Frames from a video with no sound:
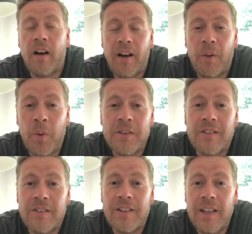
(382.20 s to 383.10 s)
I want to
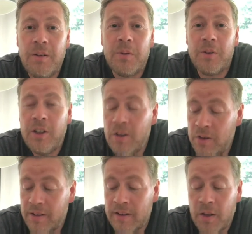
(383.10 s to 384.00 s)
see you
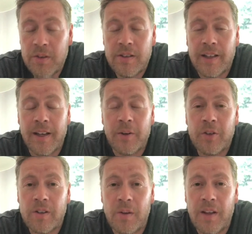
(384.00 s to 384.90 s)
using those skills
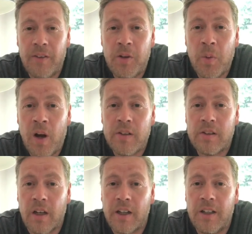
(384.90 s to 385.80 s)
so that if you are
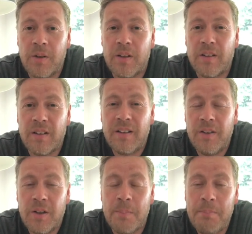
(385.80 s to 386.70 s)
stuck, you
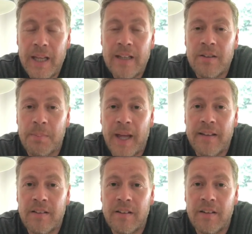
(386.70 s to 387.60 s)
can be
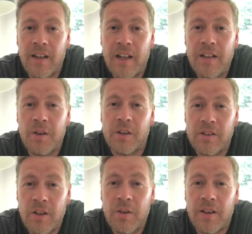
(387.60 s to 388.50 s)
independent, you can
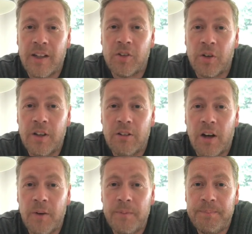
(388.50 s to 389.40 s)
do things on your
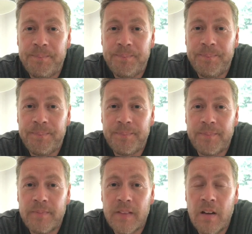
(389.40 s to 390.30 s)
own.
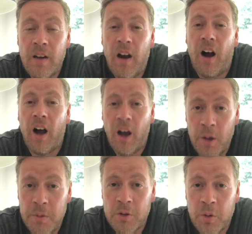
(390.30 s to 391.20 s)
I
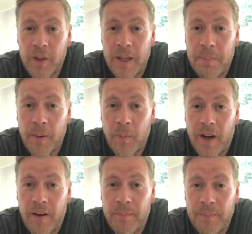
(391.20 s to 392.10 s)
hope you're all keeping well.